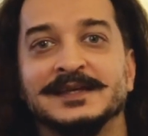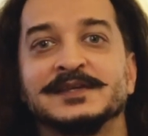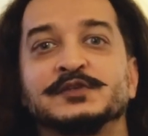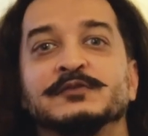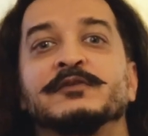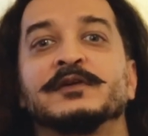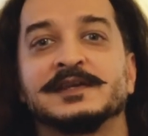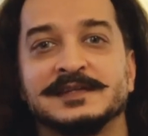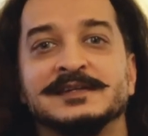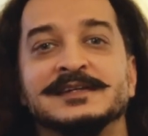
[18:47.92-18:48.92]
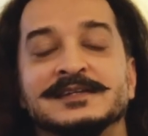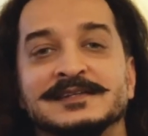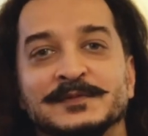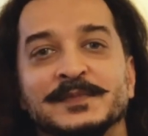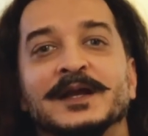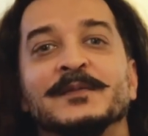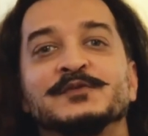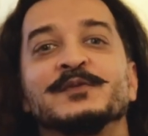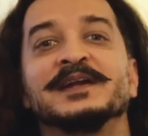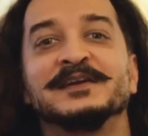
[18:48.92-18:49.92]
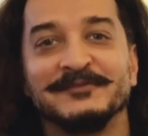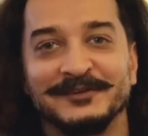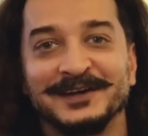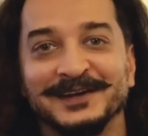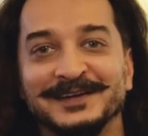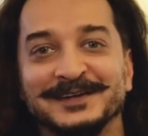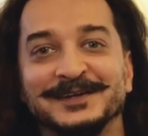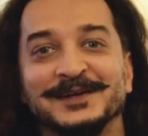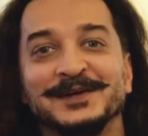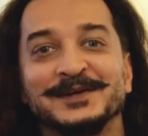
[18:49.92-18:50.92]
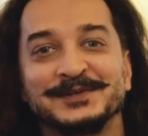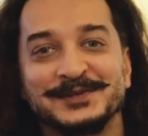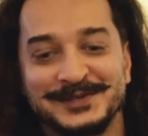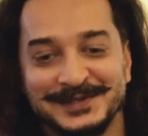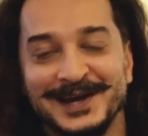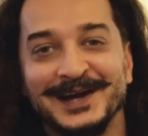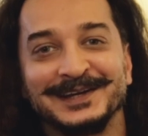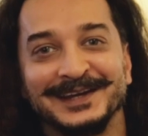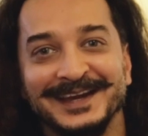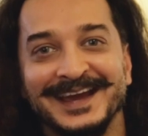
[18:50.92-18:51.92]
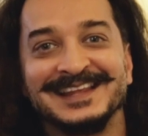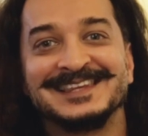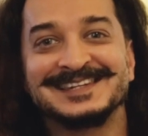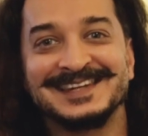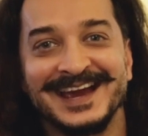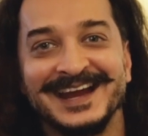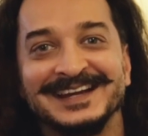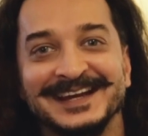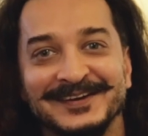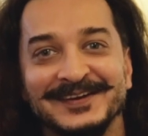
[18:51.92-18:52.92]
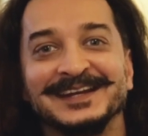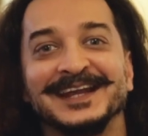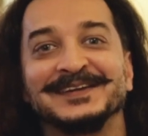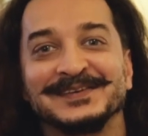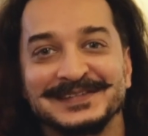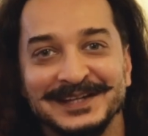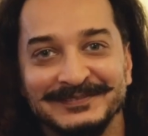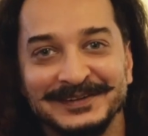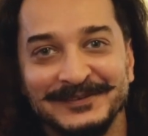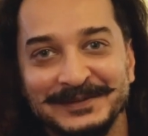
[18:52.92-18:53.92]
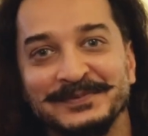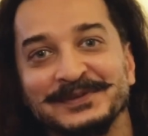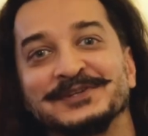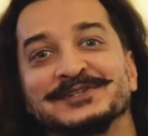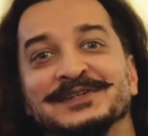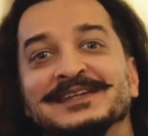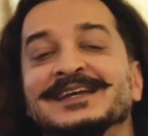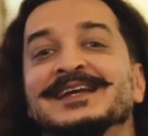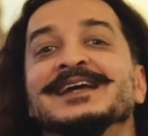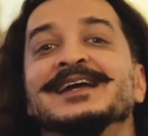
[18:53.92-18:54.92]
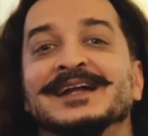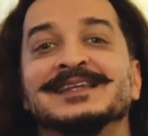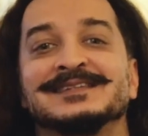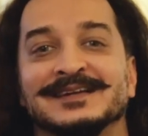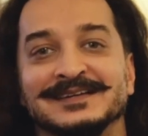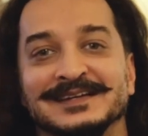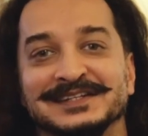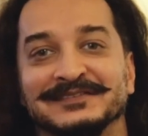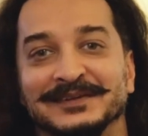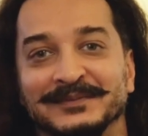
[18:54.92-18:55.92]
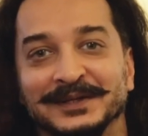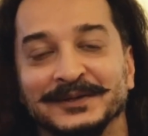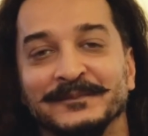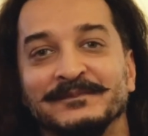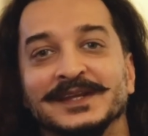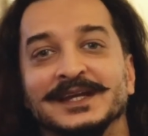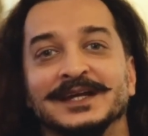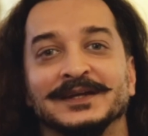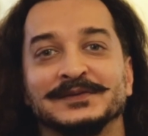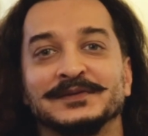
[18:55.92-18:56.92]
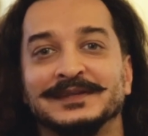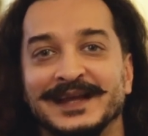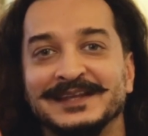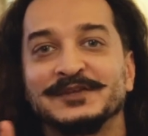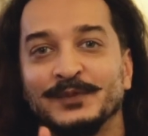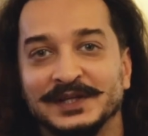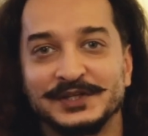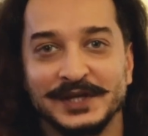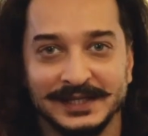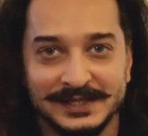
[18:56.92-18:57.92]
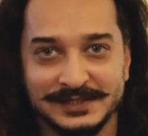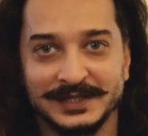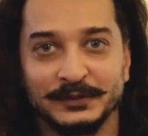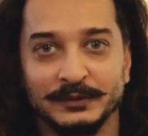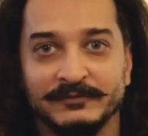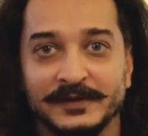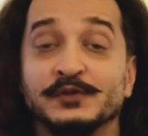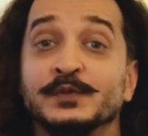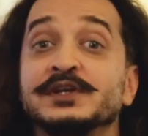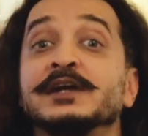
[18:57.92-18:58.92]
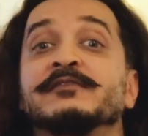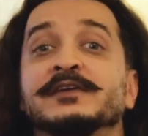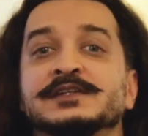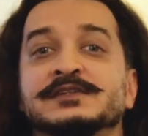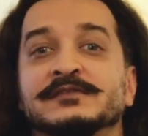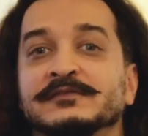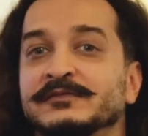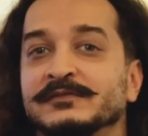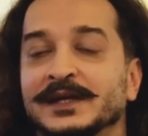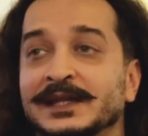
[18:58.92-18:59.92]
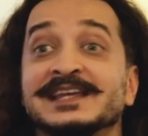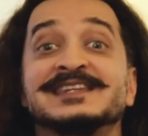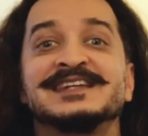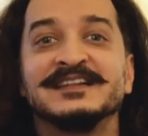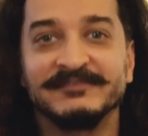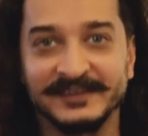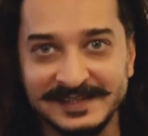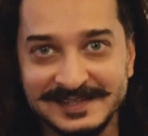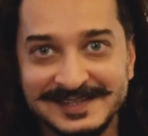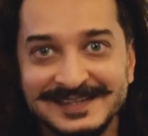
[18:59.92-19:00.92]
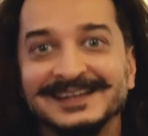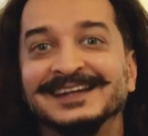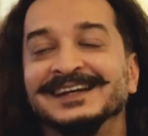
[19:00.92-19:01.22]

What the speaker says: So for us Indians, it becomes very difficult to start and stand and retain yourself in one position and start dancing flamenco. So that is one challenge that you will face, which I faced and I still face.